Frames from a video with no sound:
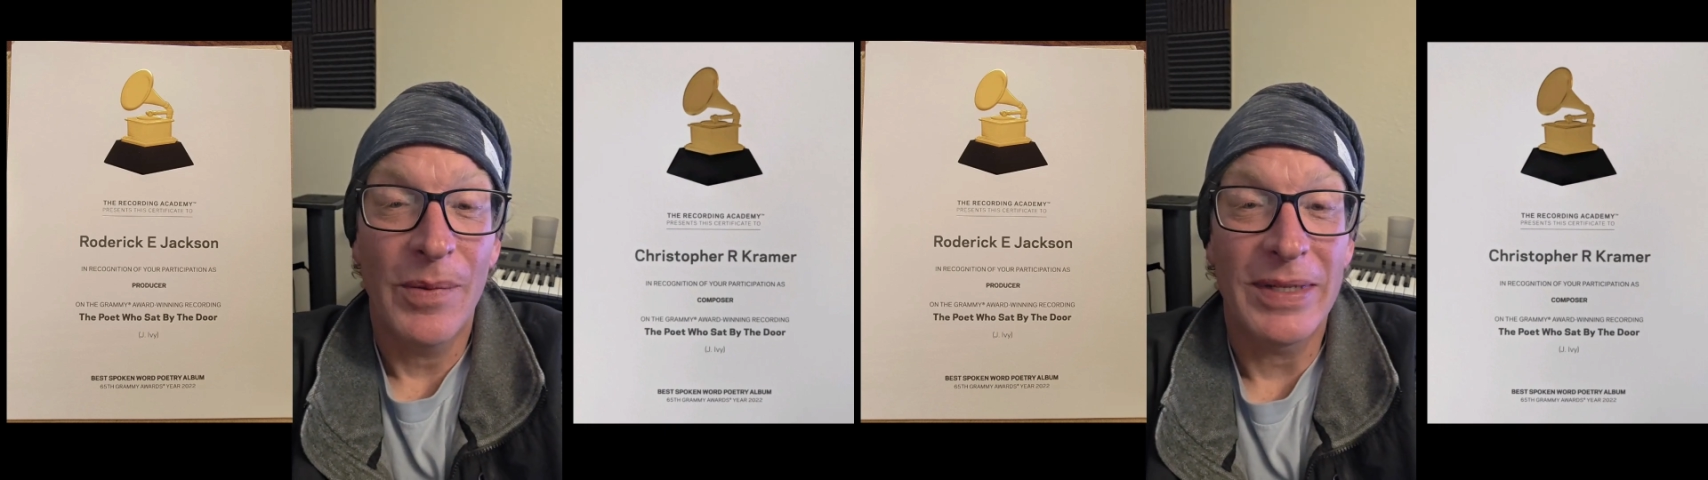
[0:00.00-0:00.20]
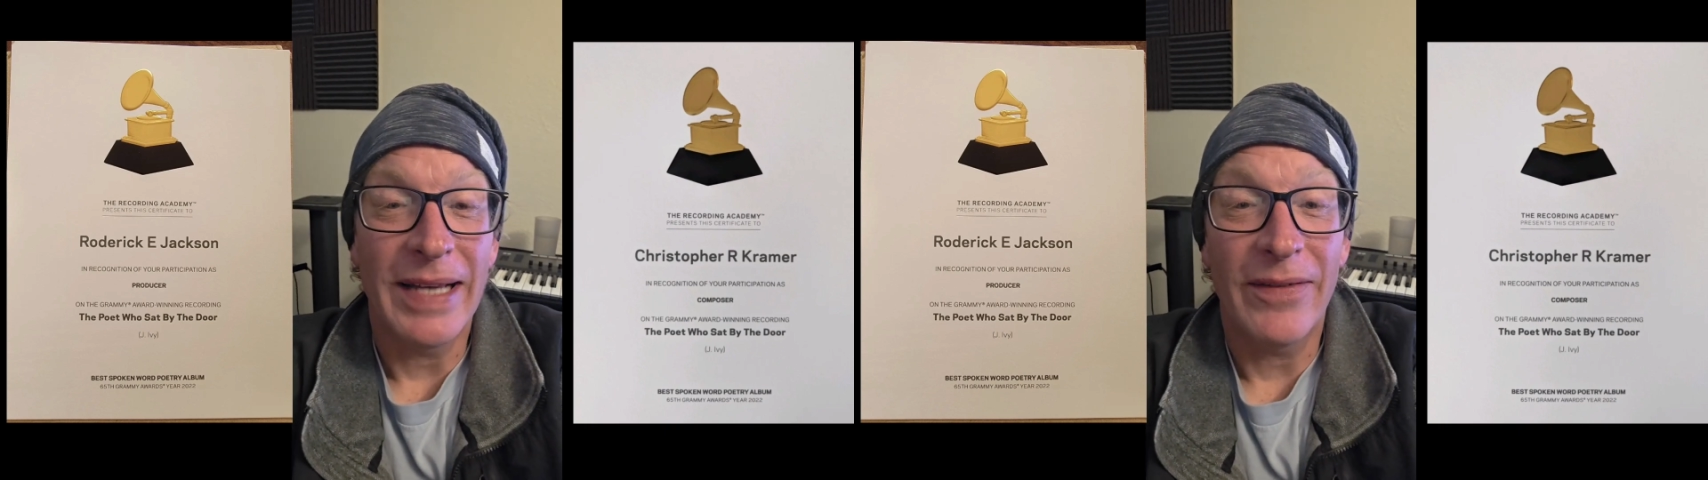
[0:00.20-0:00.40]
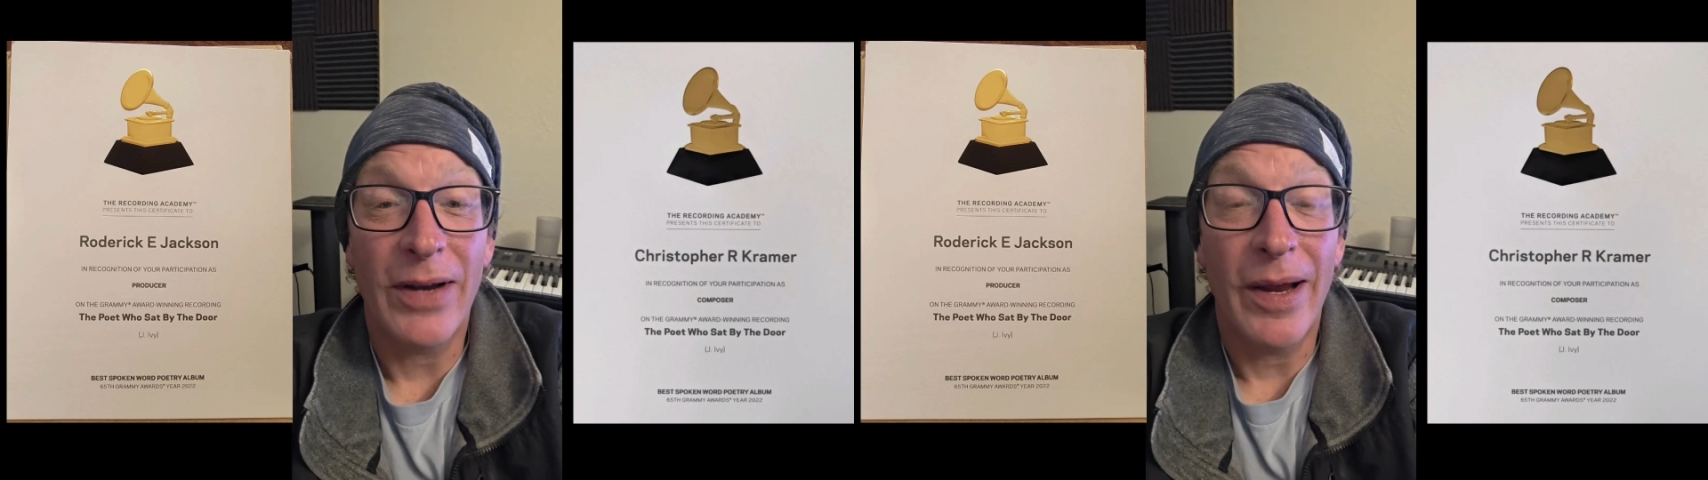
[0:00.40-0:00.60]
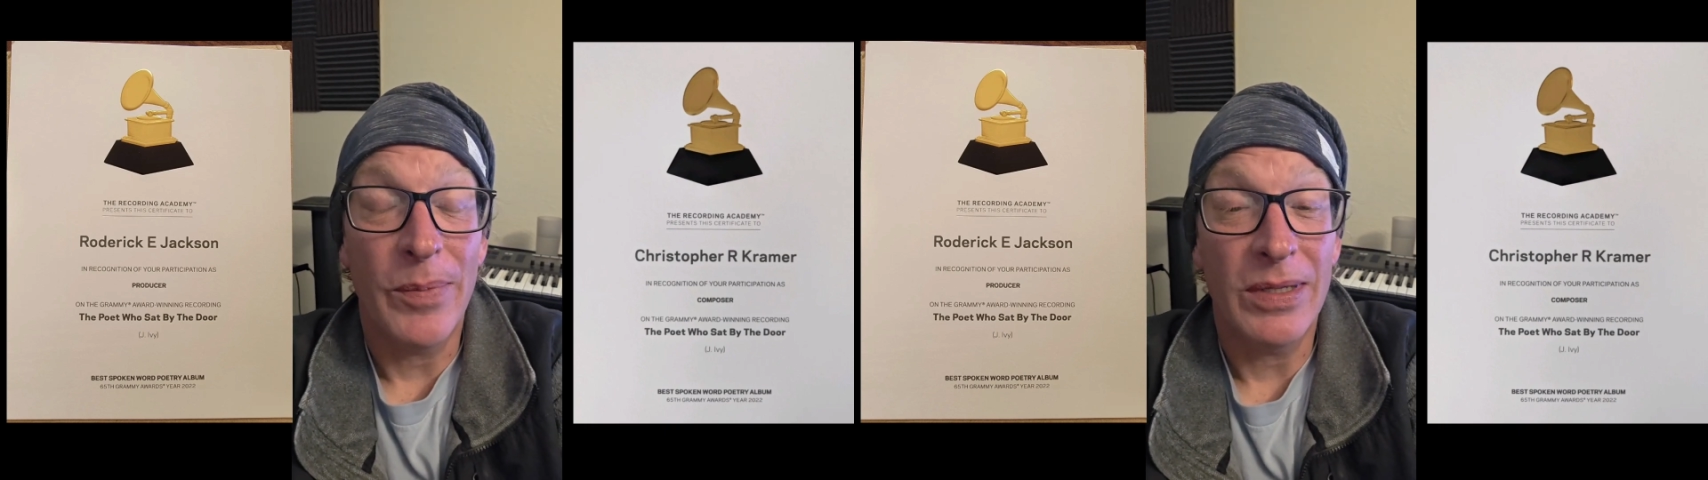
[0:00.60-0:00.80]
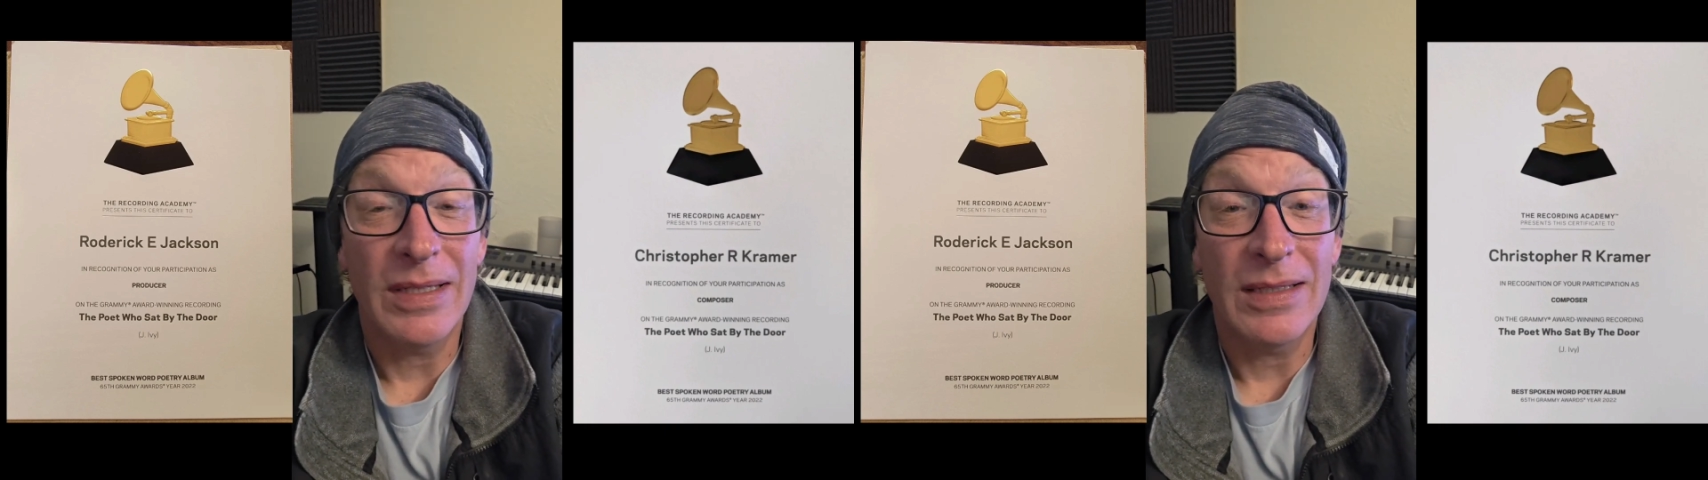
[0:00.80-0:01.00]
because after I
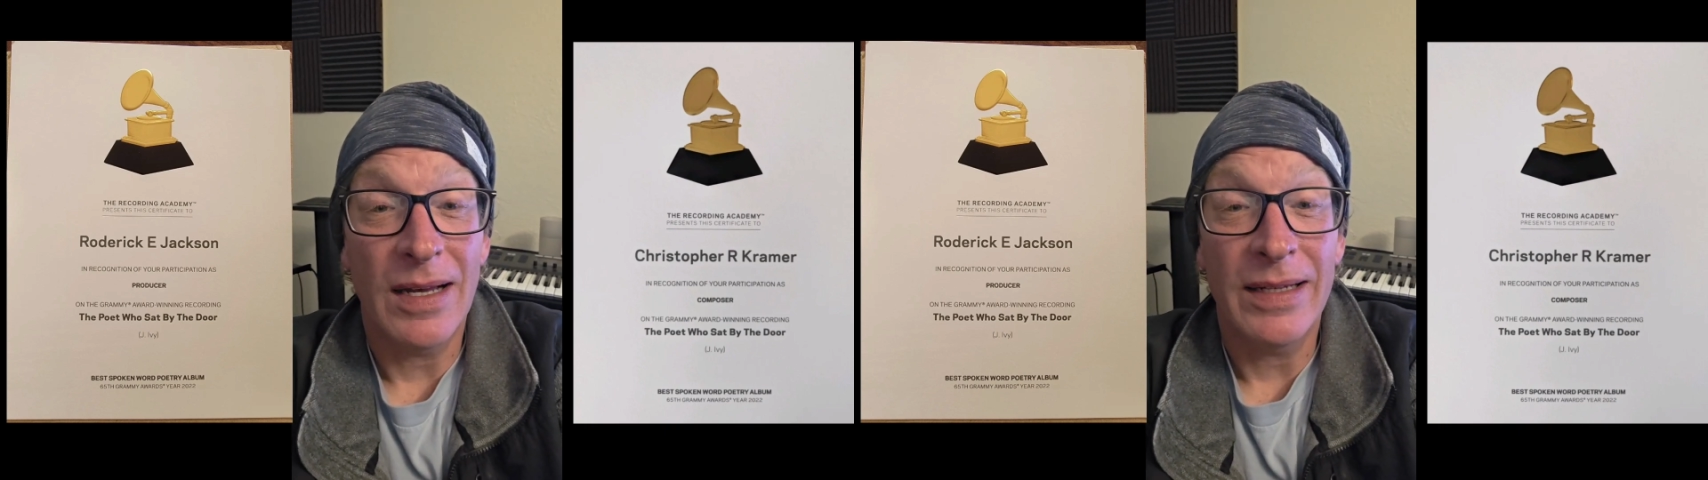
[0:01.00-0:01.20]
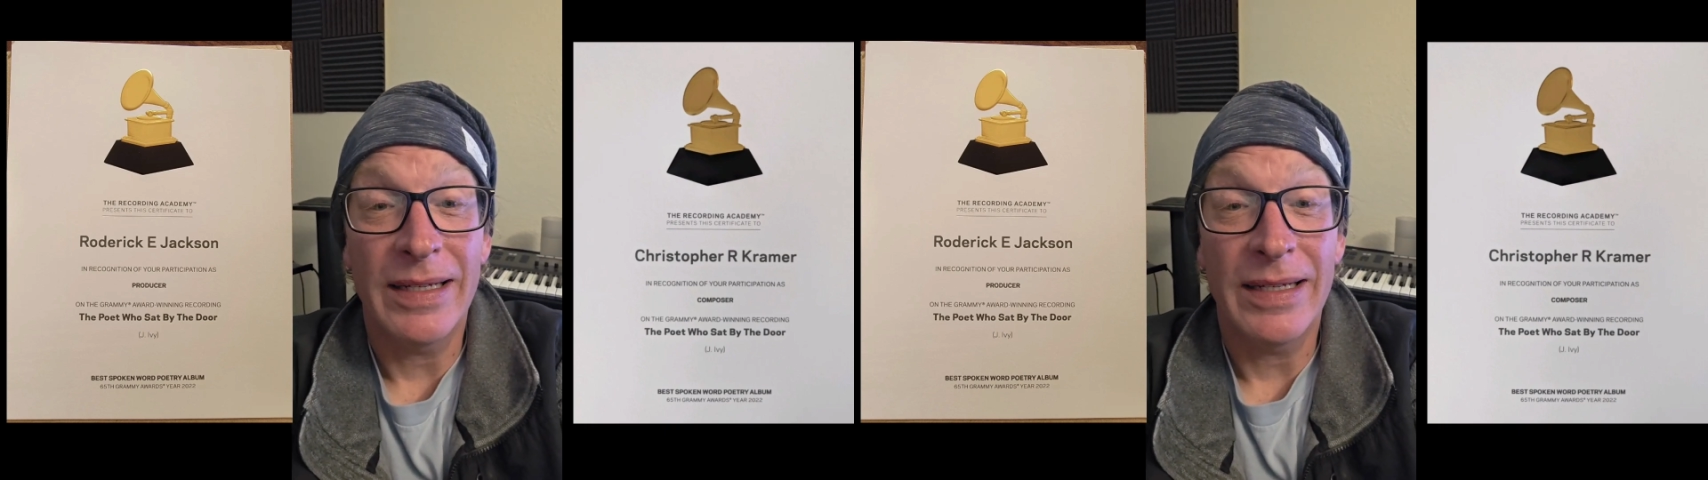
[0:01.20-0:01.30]
put the song